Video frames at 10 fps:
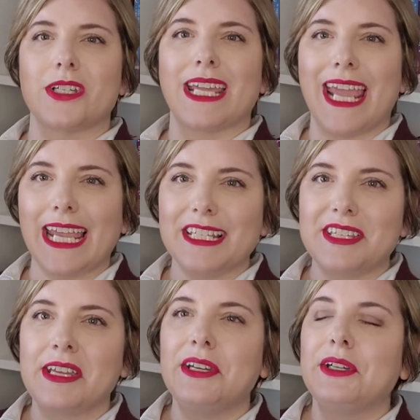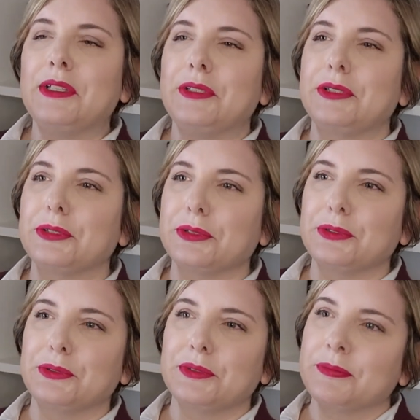Kate,
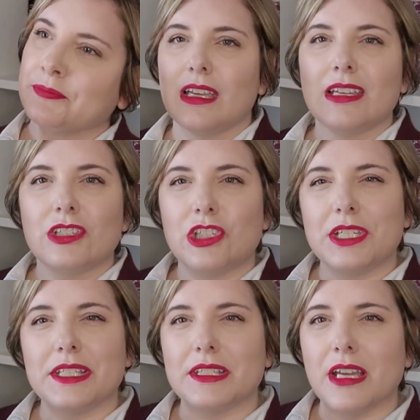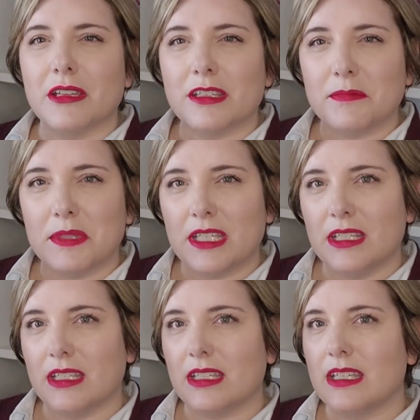who she has not
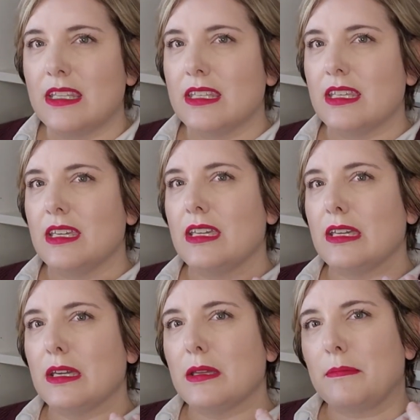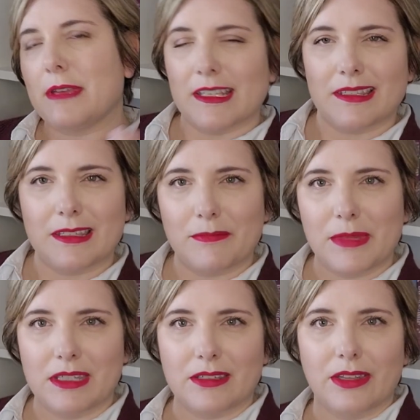been in the best
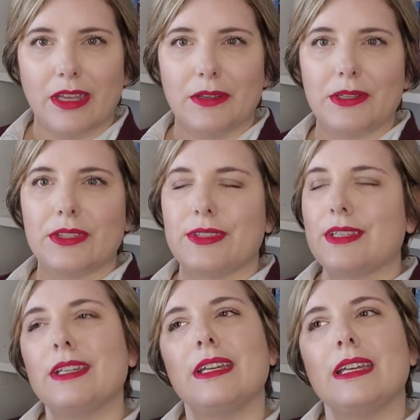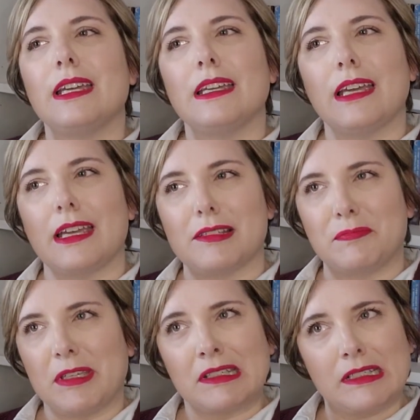mental health
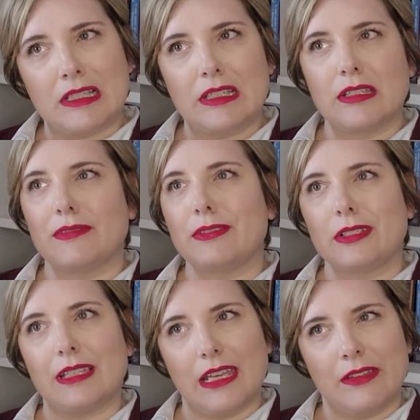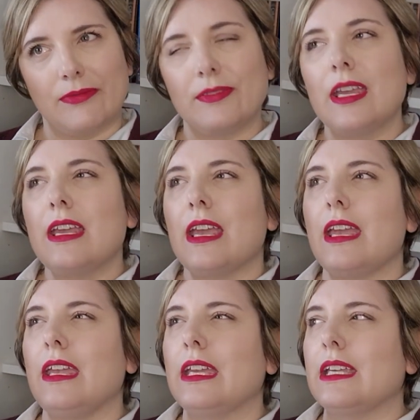aspect of her life,
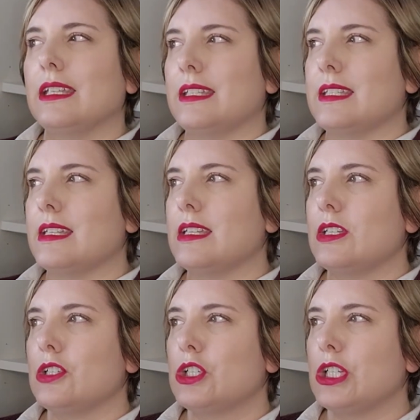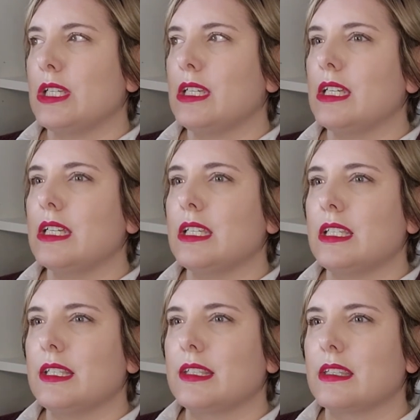and she
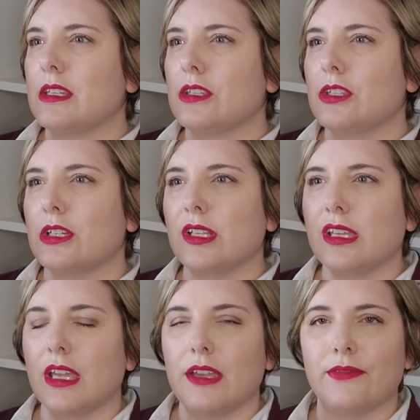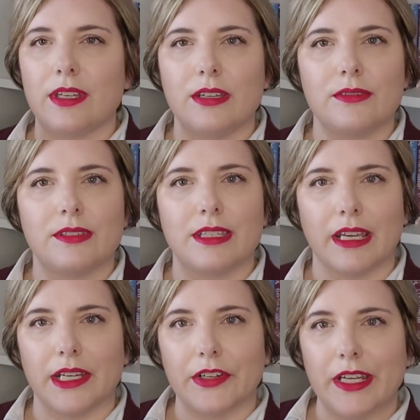is starting a video
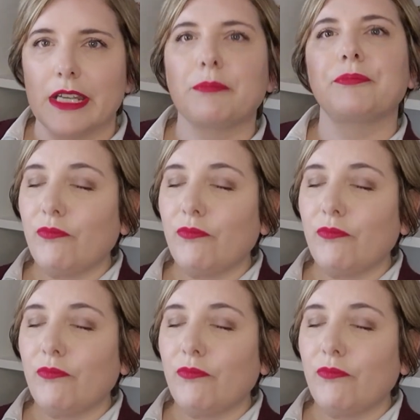diary.